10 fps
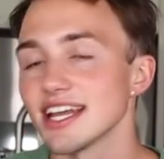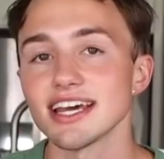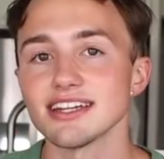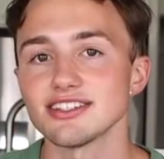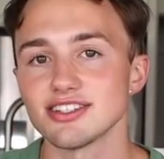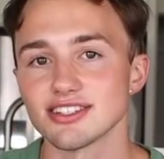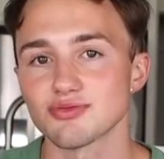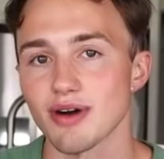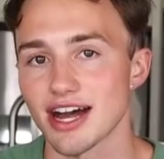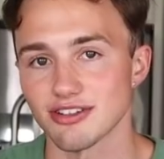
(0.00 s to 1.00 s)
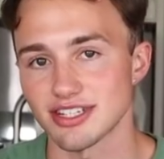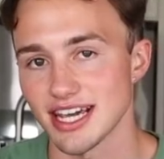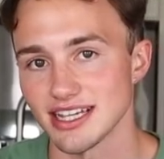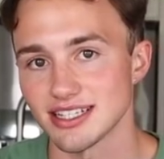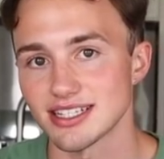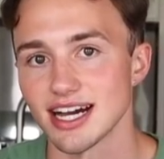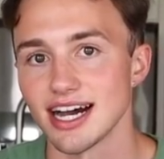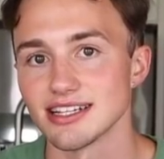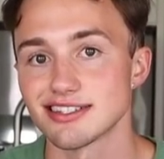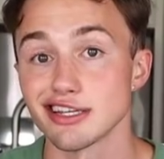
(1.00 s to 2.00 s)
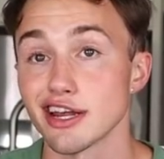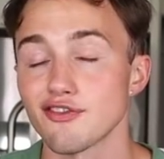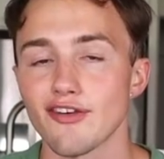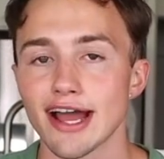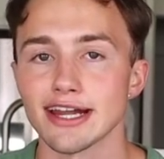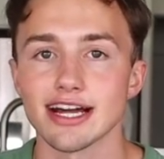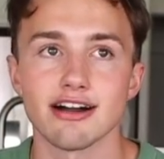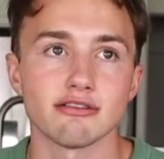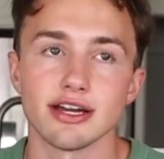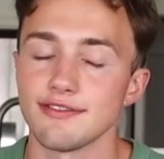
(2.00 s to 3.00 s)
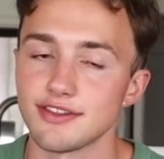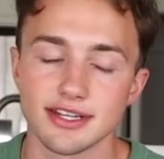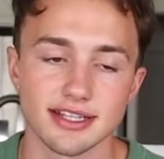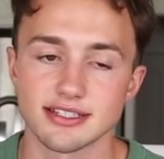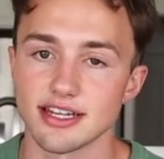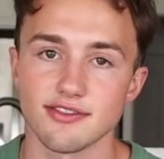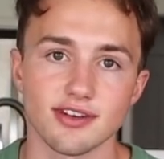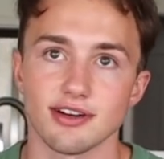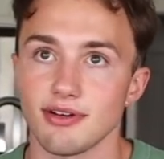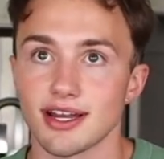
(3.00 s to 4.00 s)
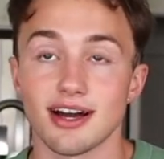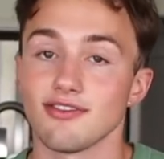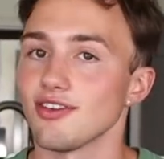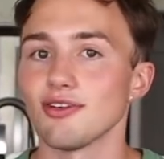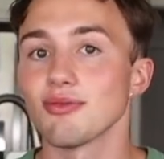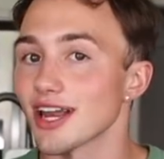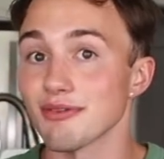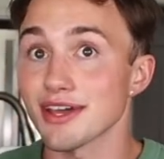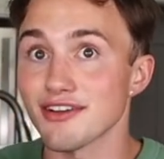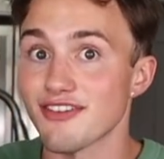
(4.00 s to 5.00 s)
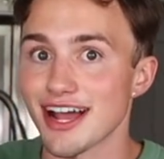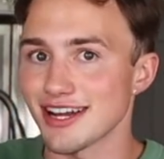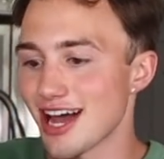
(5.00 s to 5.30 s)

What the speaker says: get into this water taste test and find out if they taste different, whatever. What are we gonna find